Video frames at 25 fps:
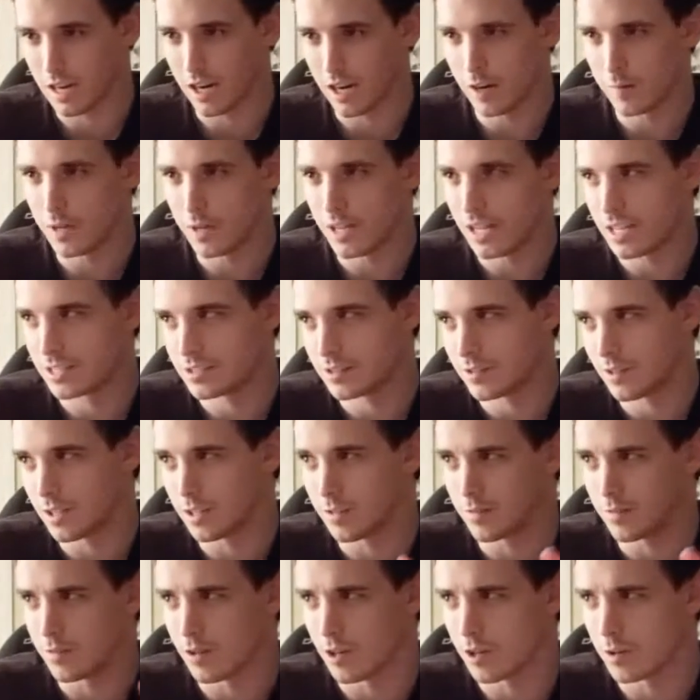Iron Man has to
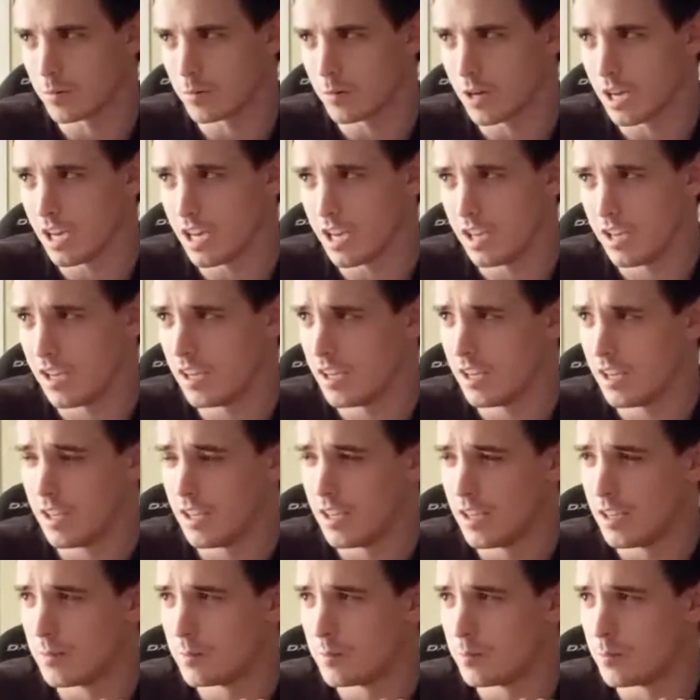like run away,
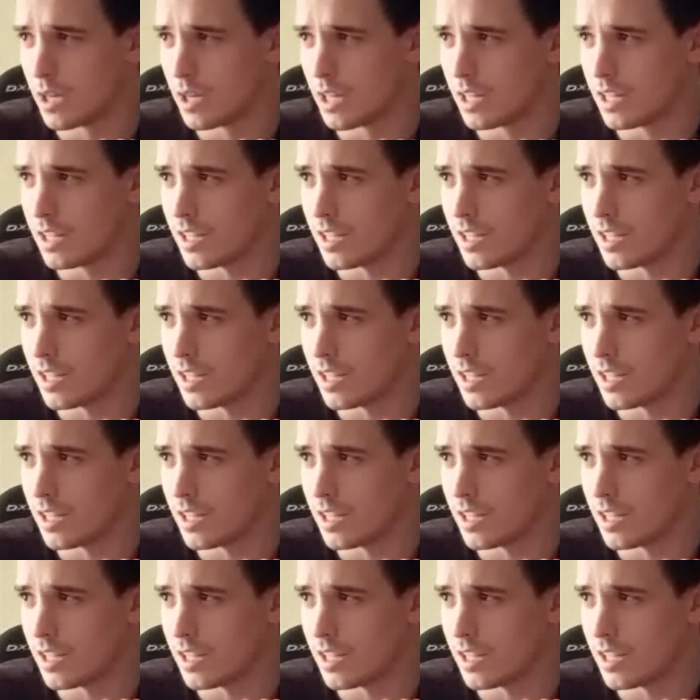but